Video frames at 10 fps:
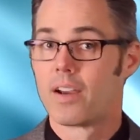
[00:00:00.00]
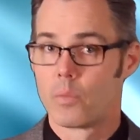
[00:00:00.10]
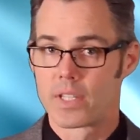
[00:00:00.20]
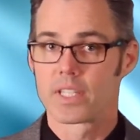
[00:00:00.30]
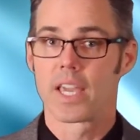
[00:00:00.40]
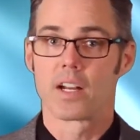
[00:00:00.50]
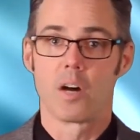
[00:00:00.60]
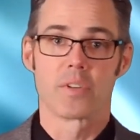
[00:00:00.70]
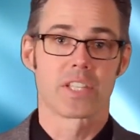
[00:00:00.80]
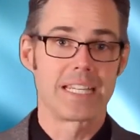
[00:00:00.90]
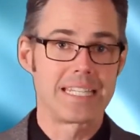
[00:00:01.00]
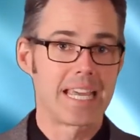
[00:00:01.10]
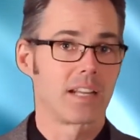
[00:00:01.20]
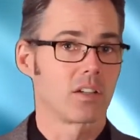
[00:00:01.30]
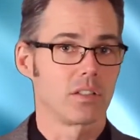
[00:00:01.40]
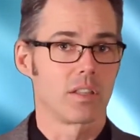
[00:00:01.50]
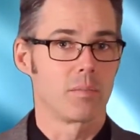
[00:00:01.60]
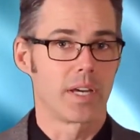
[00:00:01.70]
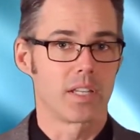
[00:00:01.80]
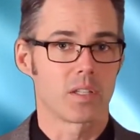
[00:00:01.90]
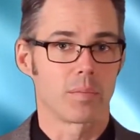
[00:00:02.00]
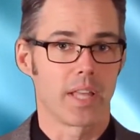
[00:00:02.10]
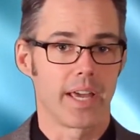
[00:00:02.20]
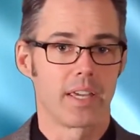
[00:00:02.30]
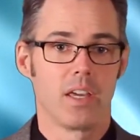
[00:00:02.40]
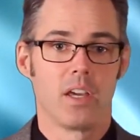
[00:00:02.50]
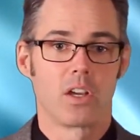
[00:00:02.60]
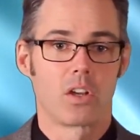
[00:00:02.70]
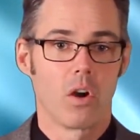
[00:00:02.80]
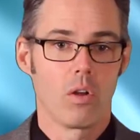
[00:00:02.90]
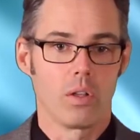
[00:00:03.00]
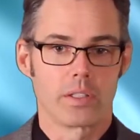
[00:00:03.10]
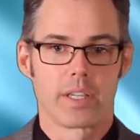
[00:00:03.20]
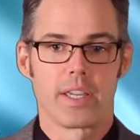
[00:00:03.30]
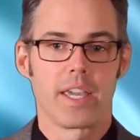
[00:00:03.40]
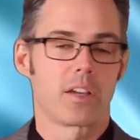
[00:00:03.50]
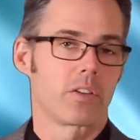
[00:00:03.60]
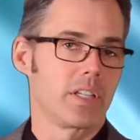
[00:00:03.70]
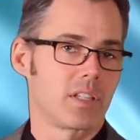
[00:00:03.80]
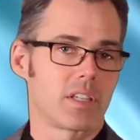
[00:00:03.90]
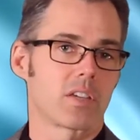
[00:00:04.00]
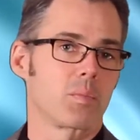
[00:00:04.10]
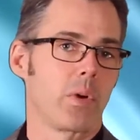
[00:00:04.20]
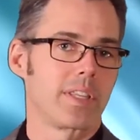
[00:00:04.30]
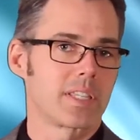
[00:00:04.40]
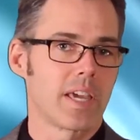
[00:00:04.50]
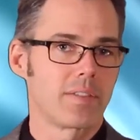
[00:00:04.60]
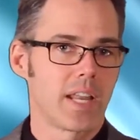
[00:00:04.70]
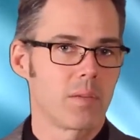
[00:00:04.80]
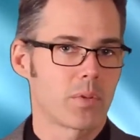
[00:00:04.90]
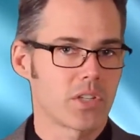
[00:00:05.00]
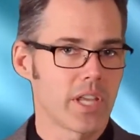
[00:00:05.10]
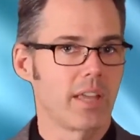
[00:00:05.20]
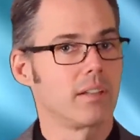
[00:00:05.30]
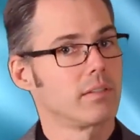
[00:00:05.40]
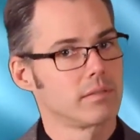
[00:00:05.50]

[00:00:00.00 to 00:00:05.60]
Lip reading: Once again, almost identical to the money supply. Gold increased 6.78%.